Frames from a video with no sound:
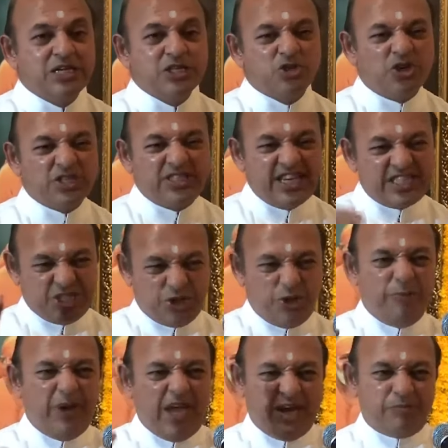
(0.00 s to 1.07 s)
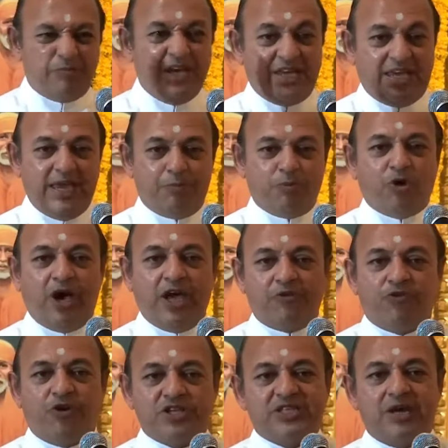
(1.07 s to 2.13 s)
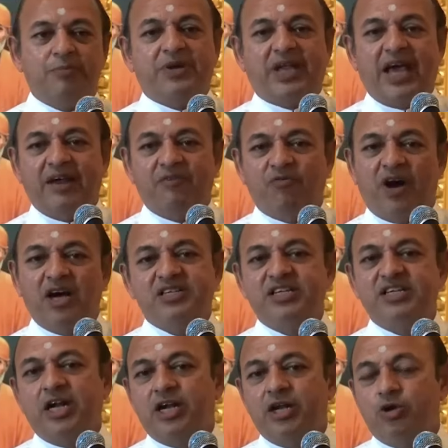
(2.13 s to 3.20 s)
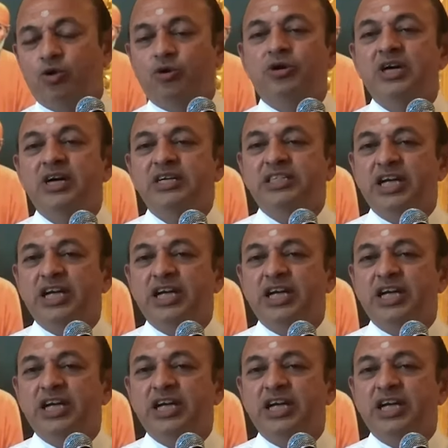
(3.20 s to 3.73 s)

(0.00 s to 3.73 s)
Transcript: So just to make me keep quiet for some time, what she did do?